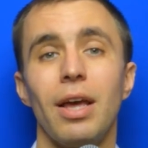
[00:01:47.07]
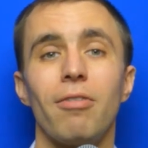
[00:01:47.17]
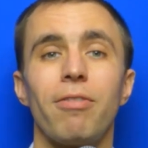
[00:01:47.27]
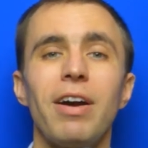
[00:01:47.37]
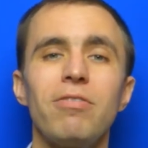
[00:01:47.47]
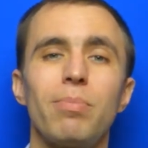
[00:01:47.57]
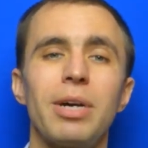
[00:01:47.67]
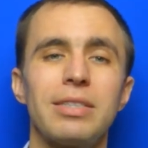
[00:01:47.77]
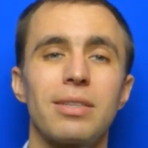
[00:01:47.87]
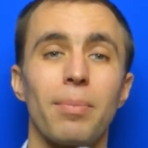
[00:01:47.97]
5
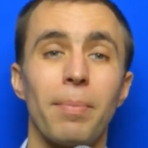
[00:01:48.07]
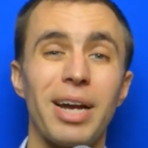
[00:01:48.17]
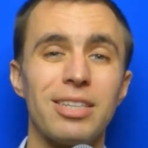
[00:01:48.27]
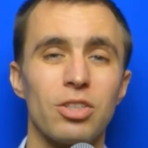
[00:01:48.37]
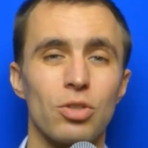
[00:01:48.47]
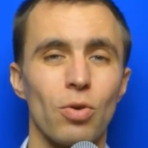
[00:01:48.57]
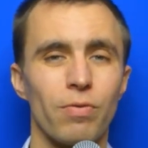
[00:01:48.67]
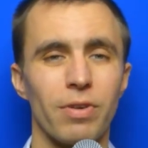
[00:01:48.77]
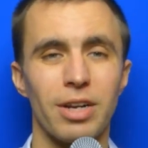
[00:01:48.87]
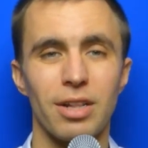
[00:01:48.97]
best methods
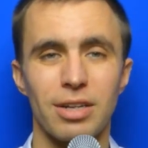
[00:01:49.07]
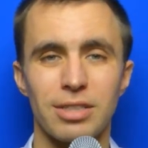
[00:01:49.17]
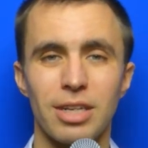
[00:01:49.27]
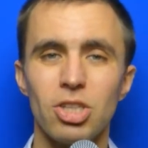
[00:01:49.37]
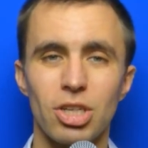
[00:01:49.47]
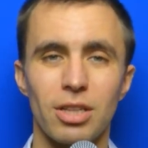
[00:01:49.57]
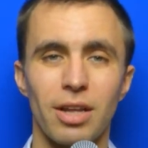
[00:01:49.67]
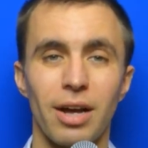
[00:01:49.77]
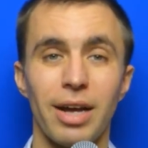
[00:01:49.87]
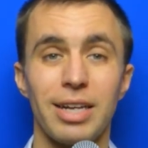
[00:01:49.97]
of relaxation
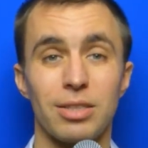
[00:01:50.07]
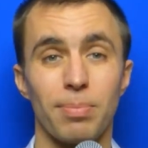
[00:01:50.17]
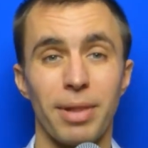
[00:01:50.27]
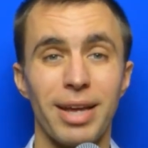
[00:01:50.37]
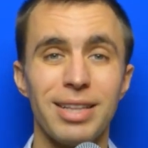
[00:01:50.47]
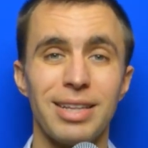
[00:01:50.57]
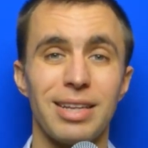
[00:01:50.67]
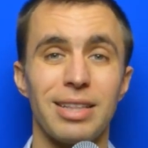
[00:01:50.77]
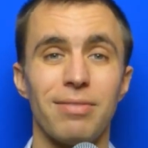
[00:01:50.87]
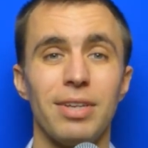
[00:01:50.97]
I explained
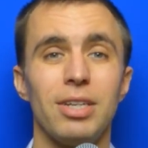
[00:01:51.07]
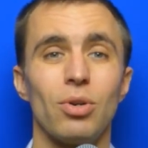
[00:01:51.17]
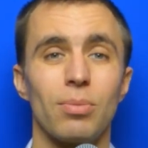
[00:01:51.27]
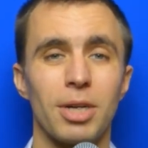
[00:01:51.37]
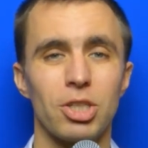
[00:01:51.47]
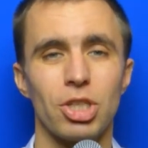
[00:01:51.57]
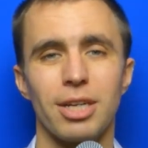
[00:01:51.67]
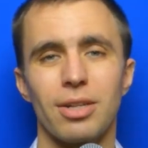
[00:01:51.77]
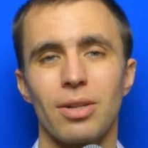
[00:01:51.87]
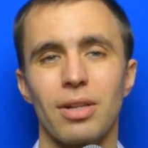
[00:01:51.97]
in a video on my
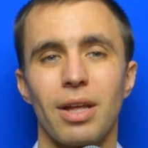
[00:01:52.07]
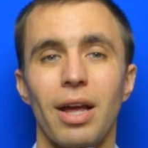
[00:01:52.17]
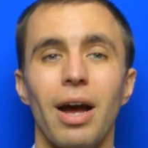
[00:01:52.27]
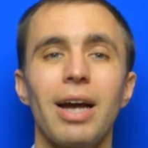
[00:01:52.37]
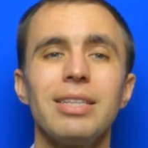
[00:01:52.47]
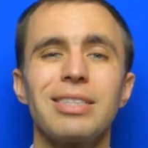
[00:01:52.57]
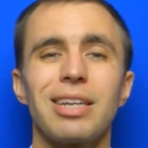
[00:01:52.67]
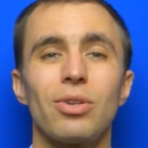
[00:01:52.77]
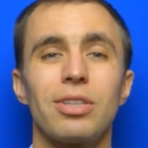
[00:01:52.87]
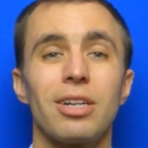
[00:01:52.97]
channel. Eyes
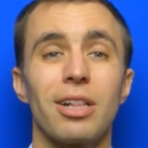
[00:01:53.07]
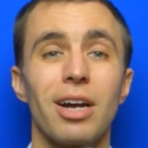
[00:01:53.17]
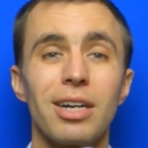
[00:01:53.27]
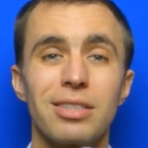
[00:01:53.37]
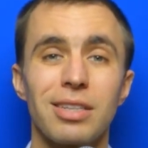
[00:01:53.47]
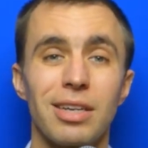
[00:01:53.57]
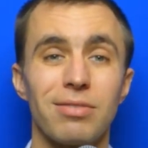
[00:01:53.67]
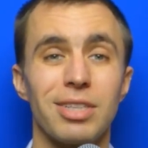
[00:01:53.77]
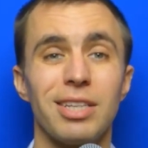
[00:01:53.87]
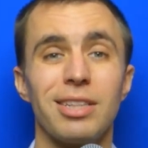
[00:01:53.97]
cannot relax
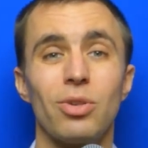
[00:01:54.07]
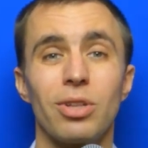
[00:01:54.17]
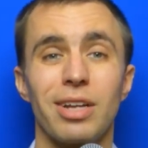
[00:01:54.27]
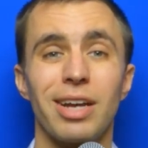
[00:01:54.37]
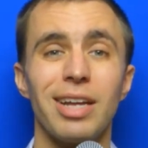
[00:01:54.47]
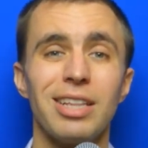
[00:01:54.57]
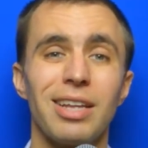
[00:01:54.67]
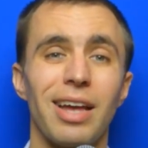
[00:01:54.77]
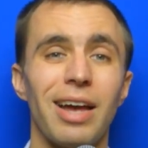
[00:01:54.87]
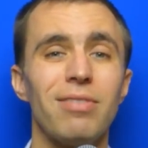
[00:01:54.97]
if they don't get
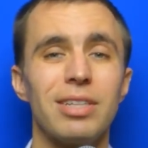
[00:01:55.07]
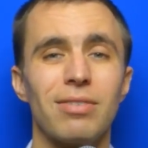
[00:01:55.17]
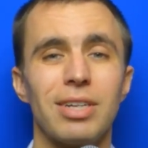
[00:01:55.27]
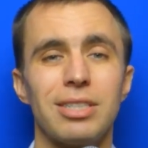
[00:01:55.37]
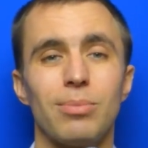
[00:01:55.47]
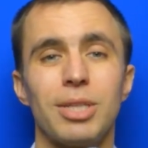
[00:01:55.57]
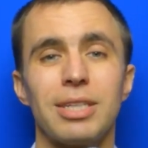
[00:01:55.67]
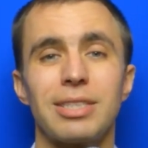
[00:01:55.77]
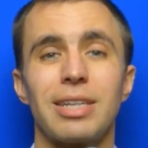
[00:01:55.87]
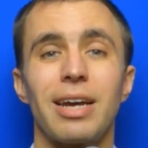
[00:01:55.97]
every 20
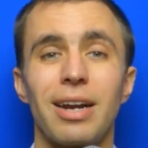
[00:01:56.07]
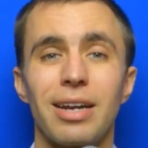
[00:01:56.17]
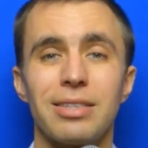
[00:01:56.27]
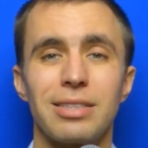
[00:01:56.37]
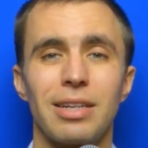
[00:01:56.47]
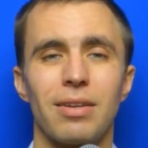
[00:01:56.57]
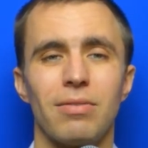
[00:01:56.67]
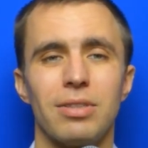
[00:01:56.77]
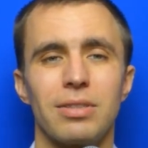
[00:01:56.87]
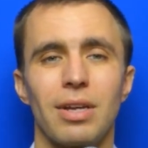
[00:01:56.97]
minutes rest
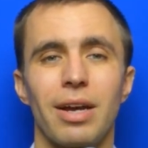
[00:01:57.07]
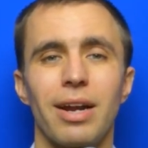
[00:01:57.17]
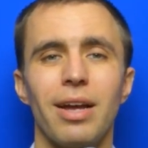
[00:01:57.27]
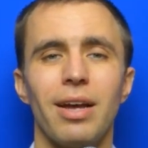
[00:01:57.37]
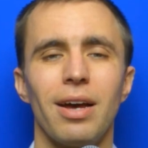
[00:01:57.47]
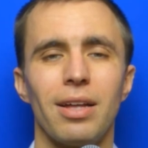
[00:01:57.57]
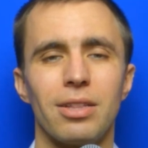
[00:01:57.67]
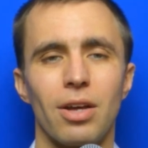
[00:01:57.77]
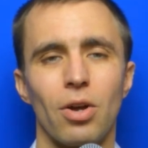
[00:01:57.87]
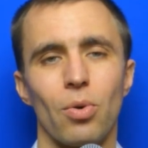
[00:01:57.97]
with rare
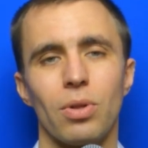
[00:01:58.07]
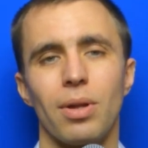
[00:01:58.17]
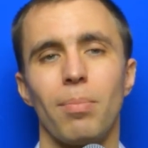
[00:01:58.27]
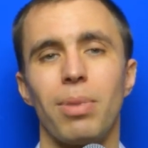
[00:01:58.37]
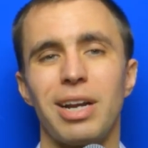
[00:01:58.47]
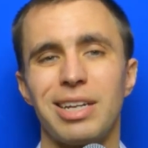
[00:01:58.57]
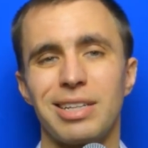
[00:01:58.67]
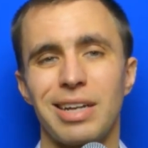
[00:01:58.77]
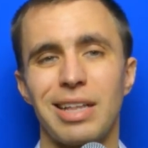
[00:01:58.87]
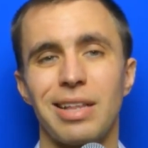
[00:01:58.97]
and wrong
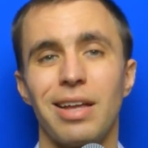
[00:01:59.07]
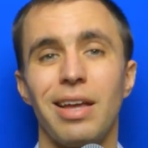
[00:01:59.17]
blinking.